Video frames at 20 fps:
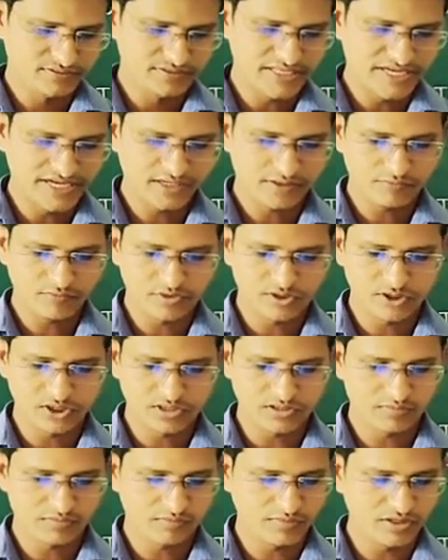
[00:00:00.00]
Then
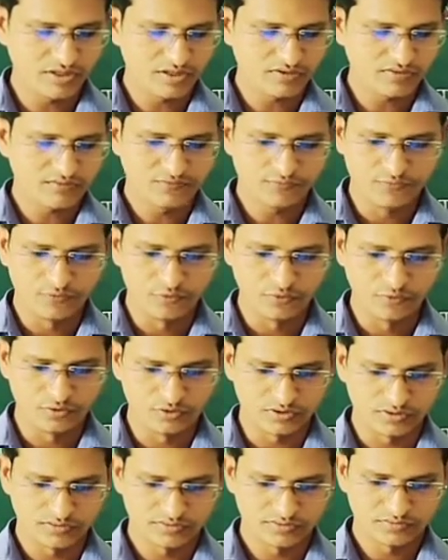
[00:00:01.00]
question number
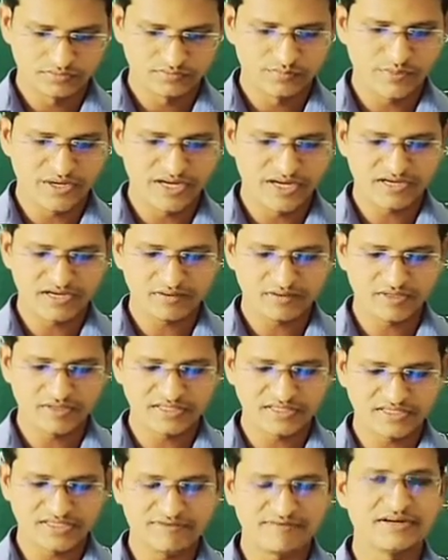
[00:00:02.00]
4, page
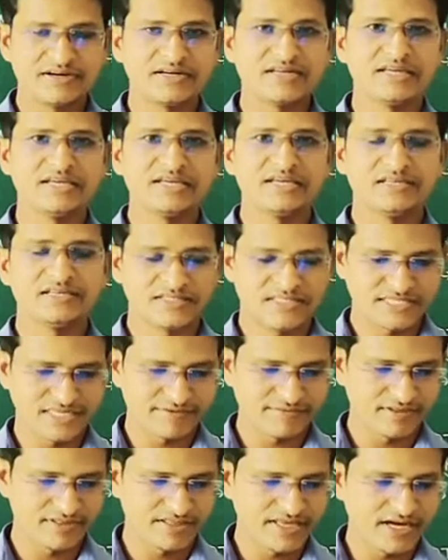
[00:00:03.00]
number
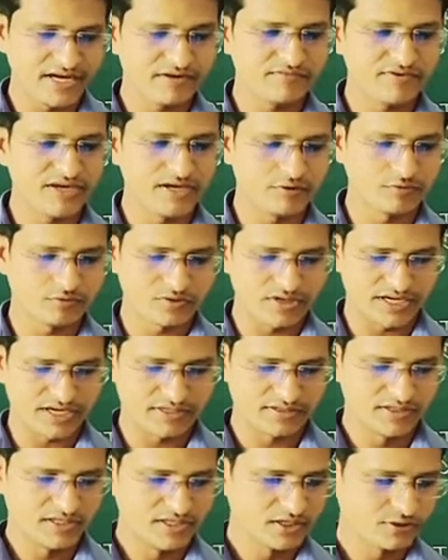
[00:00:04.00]
77, that we have to
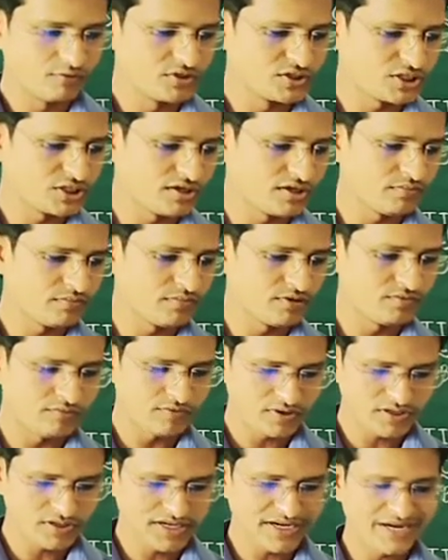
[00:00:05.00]
write. Question
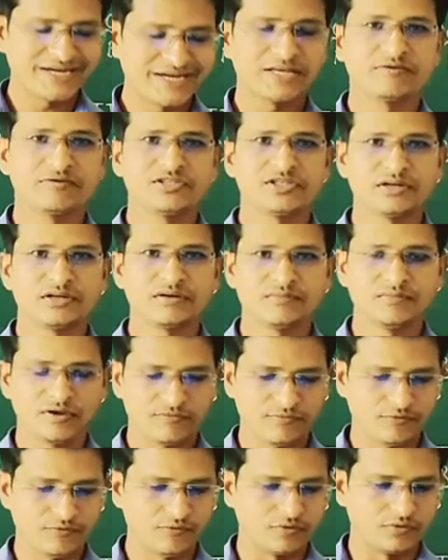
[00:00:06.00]
number 1 and question
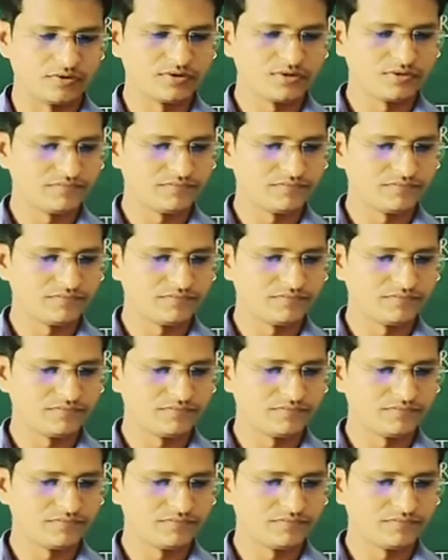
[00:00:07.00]
number 4.